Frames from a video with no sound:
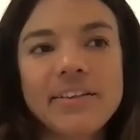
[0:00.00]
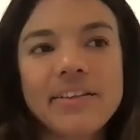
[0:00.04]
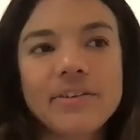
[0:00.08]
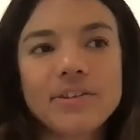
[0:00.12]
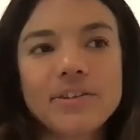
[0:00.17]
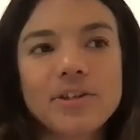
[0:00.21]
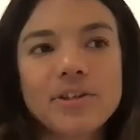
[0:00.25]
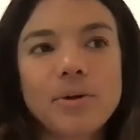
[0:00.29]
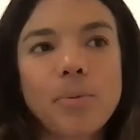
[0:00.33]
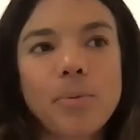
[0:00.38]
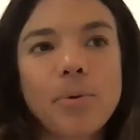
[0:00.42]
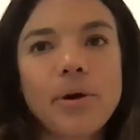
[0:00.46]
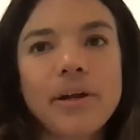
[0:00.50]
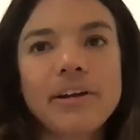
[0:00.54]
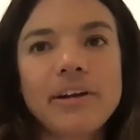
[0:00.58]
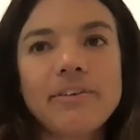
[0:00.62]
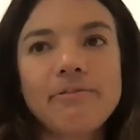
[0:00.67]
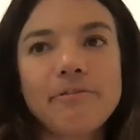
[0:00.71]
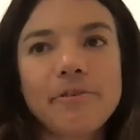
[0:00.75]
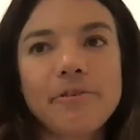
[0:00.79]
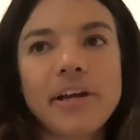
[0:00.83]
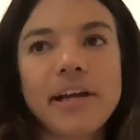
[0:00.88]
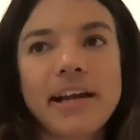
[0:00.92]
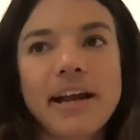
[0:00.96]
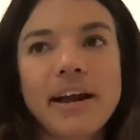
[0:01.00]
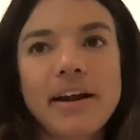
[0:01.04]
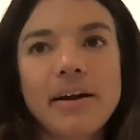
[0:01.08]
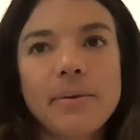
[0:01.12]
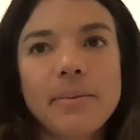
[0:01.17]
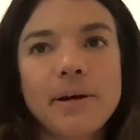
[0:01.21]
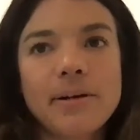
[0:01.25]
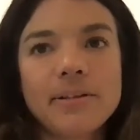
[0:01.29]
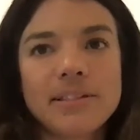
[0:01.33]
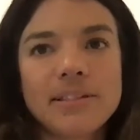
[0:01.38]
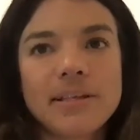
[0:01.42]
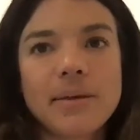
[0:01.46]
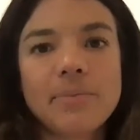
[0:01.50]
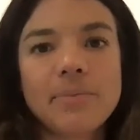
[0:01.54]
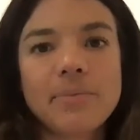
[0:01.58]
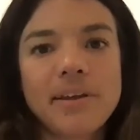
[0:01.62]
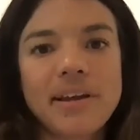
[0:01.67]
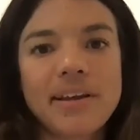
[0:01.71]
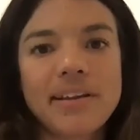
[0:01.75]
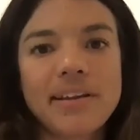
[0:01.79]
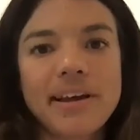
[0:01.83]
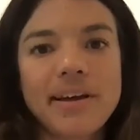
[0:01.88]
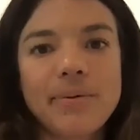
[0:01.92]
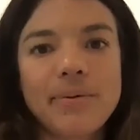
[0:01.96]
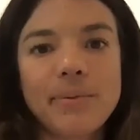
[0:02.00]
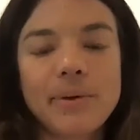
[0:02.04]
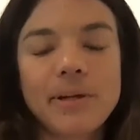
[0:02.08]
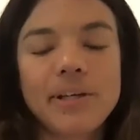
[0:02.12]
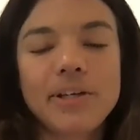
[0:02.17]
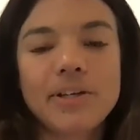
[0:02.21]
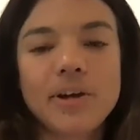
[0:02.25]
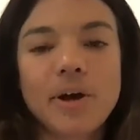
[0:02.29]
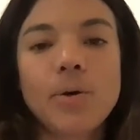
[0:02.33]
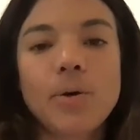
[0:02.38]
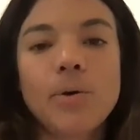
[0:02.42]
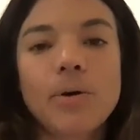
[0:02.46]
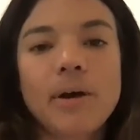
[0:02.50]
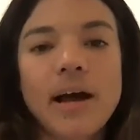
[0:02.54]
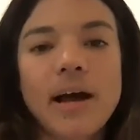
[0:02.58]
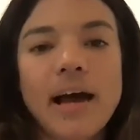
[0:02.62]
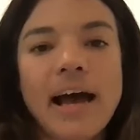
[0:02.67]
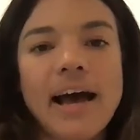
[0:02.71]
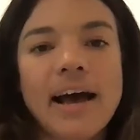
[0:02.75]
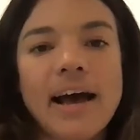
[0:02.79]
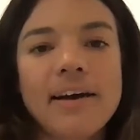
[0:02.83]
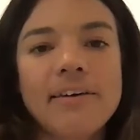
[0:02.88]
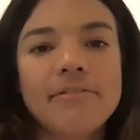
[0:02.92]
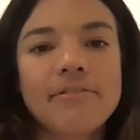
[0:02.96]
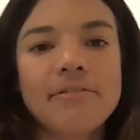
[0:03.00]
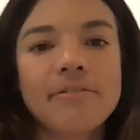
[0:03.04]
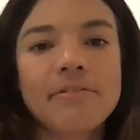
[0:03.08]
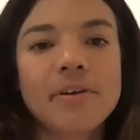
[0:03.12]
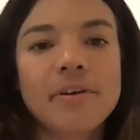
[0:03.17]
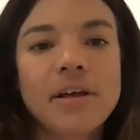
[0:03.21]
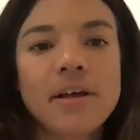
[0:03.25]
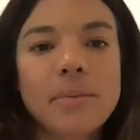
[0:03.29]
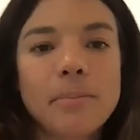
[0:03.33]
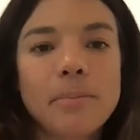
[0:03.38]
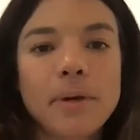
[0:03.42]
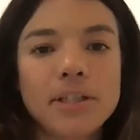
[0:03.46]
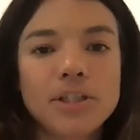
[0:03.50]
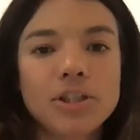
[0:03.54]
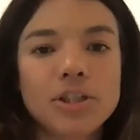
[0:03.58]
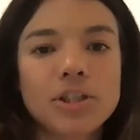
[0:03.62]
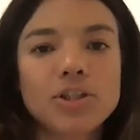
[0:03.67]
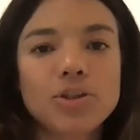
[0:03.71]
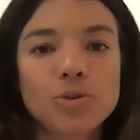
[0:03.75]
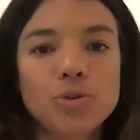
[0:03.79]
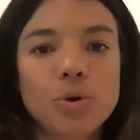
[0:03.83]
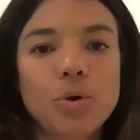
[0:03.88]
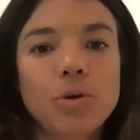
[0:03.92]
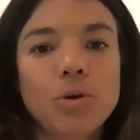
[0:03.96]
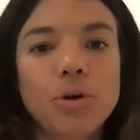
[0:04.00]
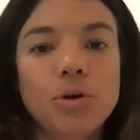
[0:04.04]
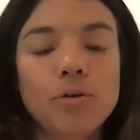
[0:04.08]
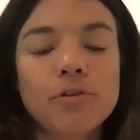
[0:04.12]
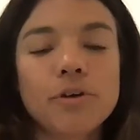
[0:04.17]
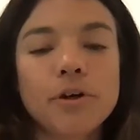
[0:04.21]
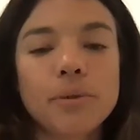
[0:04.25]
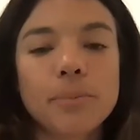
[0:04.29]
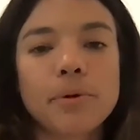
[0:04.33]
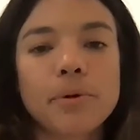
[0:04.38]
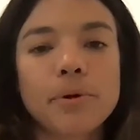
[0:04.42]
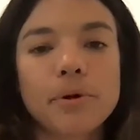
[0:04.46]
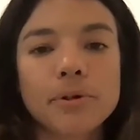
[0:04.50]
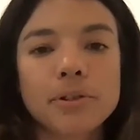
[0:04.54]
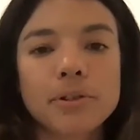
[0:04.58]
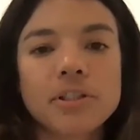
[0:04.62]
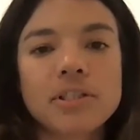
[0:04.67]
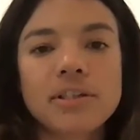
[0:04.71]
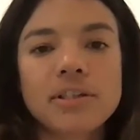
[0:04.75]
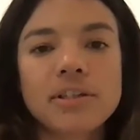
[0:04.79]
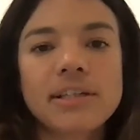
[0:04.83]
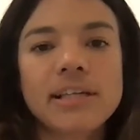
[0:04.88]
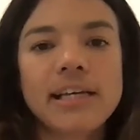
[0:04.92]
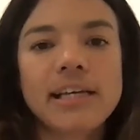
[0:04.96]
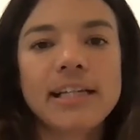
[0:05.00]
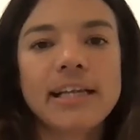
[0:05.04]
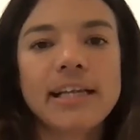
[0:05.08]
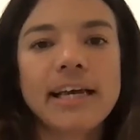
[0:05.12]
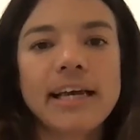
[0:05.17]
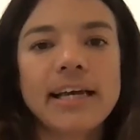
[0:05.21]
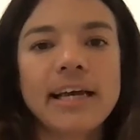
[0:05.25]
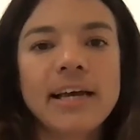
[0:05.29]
there's no yeah. point of freaking out about something that we don't have much control over personally. Like